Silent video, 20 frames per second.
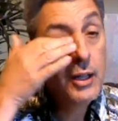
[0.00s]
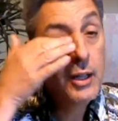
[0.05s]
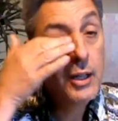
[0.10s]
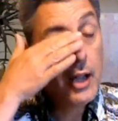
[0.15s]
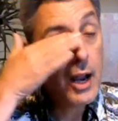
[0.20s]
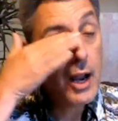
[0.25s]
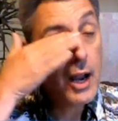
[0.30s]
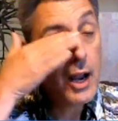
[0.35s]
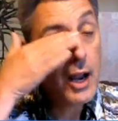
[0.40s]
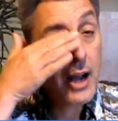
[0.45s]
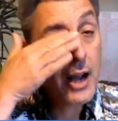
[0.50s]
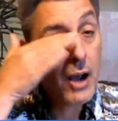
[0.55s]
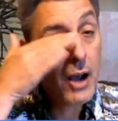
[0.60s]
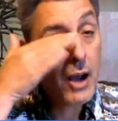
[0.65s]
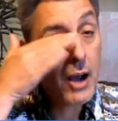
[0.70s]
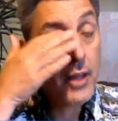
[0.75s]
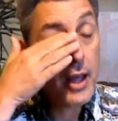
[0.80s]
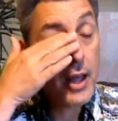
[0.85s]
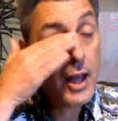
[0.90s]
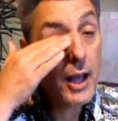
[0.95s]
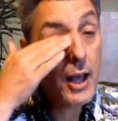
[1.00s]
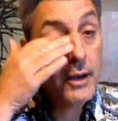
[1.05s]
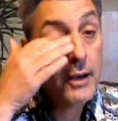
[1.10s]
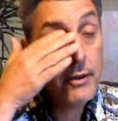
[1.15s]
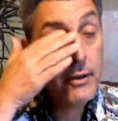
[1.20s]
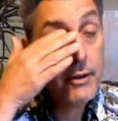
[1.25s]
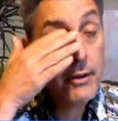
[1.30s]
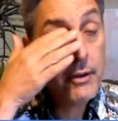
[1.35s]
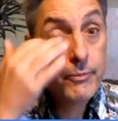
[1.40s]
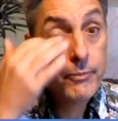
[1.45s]
every now and
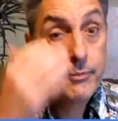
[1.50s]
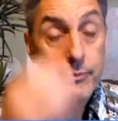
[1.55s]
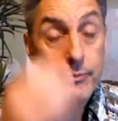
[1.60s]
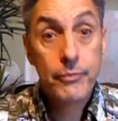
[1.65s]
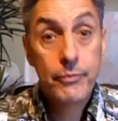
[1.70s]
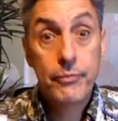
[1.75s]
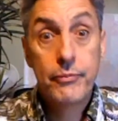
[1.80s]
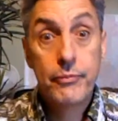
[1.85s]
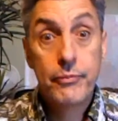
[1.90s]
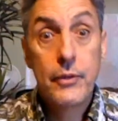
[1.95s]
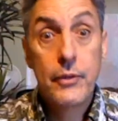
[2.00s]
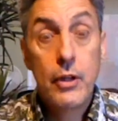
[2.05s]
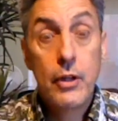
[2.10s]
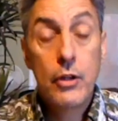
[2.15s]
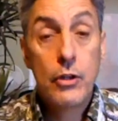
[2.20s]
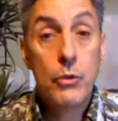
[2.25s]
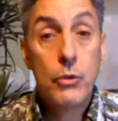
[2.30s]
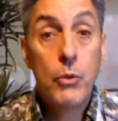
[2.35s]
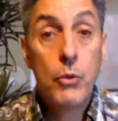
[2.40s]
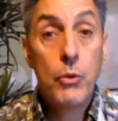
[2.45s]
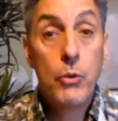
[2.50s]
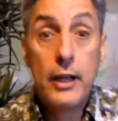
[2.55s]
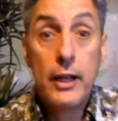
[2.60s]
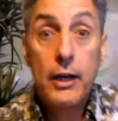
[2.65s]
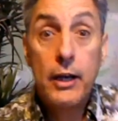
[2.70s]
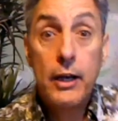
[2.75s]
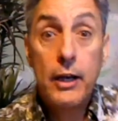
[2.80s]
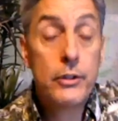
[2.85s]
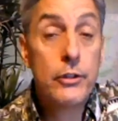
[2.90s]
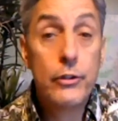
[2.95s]
then you want to
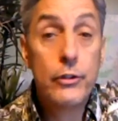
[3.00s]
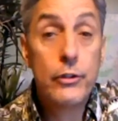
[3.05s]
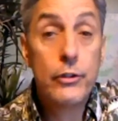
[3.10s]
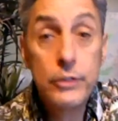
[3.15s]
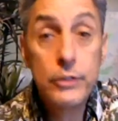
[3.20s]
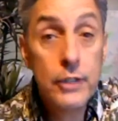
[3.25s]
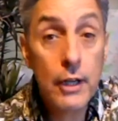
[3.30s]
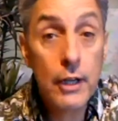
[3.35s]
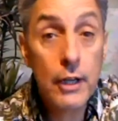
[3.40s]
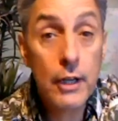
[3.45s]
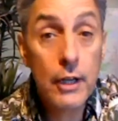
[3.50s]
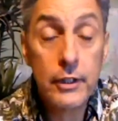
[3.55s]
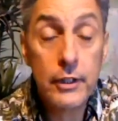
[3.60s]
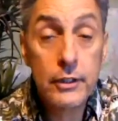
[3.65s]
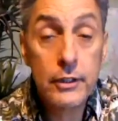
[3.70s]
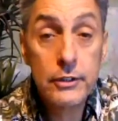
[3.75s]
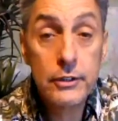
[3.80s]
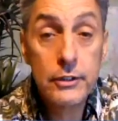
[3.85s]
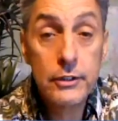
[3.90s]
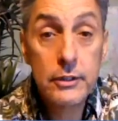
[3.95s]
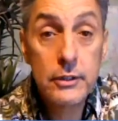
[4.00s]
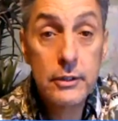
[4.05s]
hear what the new stuff is.